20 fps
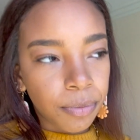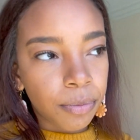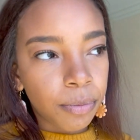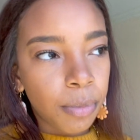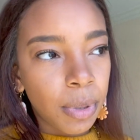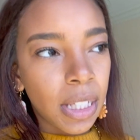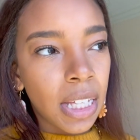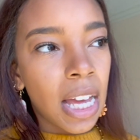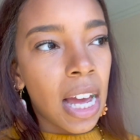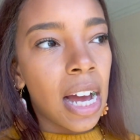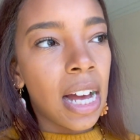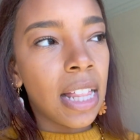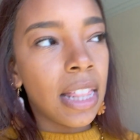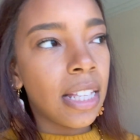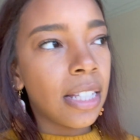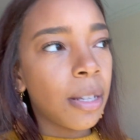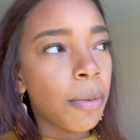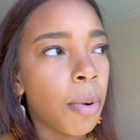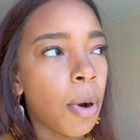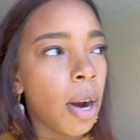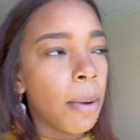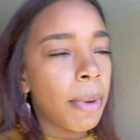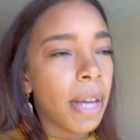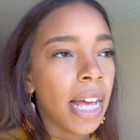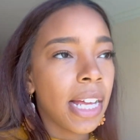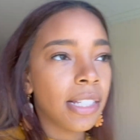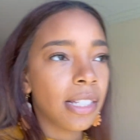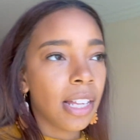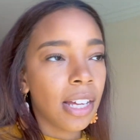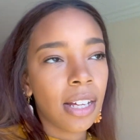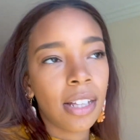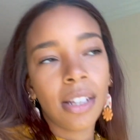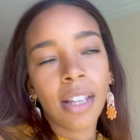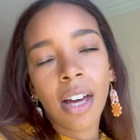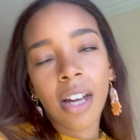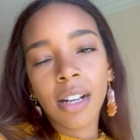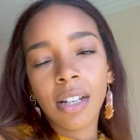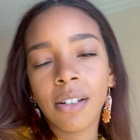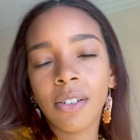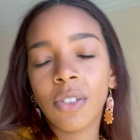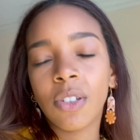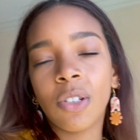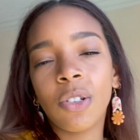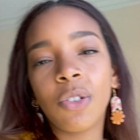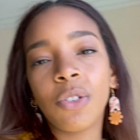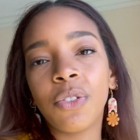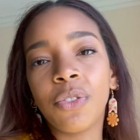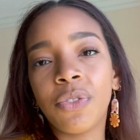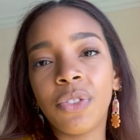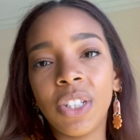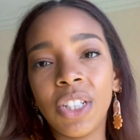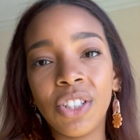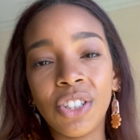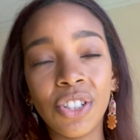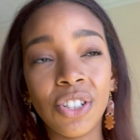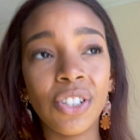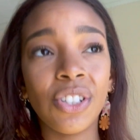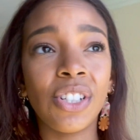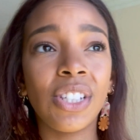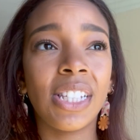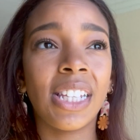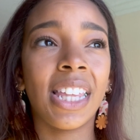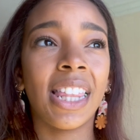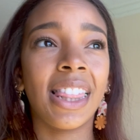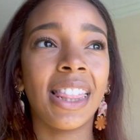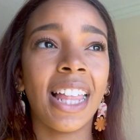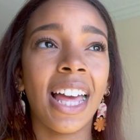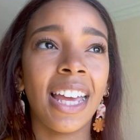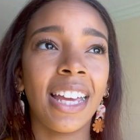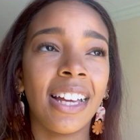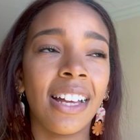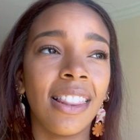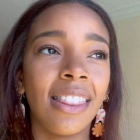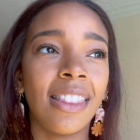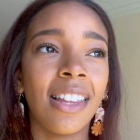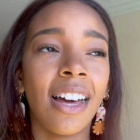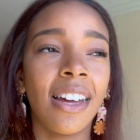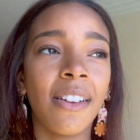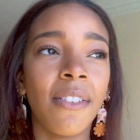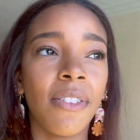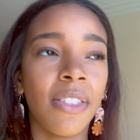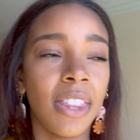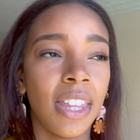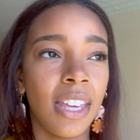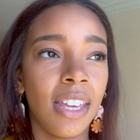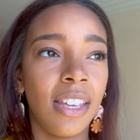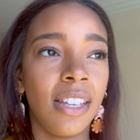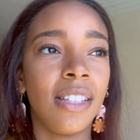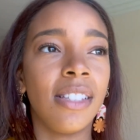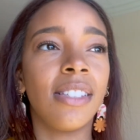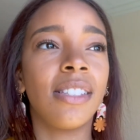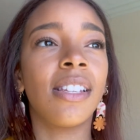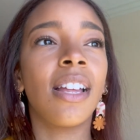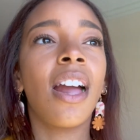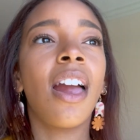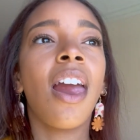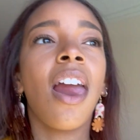But yeah, this apartment has like a lot of cool features and like a lot of things